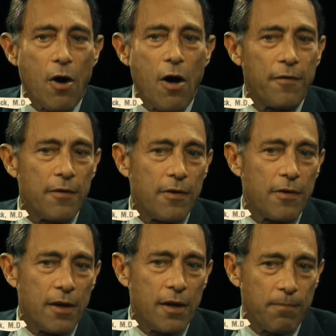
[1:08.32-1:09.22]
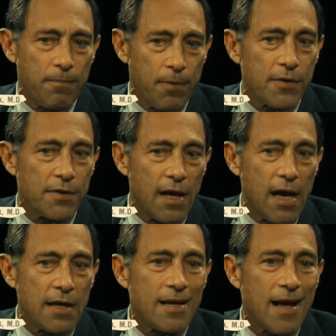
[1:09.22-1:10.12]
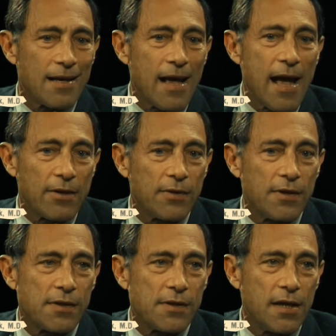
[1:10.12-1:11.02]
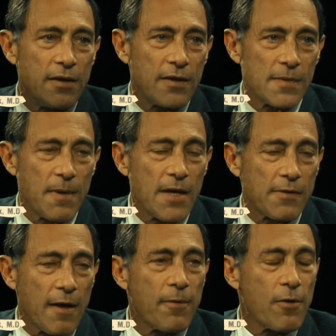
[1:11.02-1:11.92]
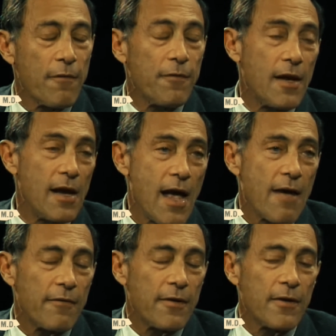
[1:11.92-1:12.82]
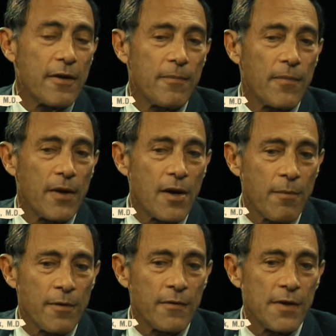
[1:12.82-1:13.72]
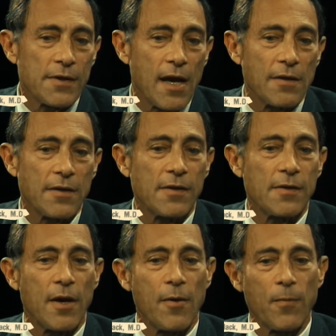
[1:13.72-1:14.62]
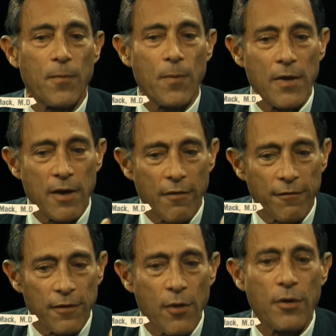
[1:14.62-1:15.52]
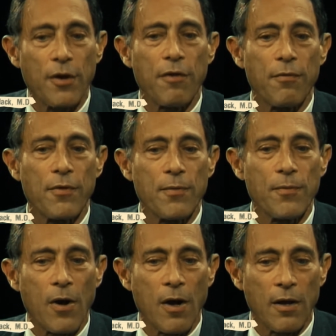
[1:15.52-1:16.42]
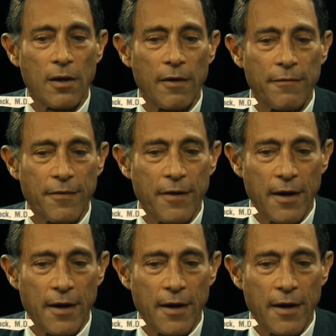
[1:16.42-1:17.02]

Dr. John E. Mack, a Harvard psychiatrist and Pulitzer Prize winner for his biography of Lawrence of Arabia entitled A Prince of Our Disorder,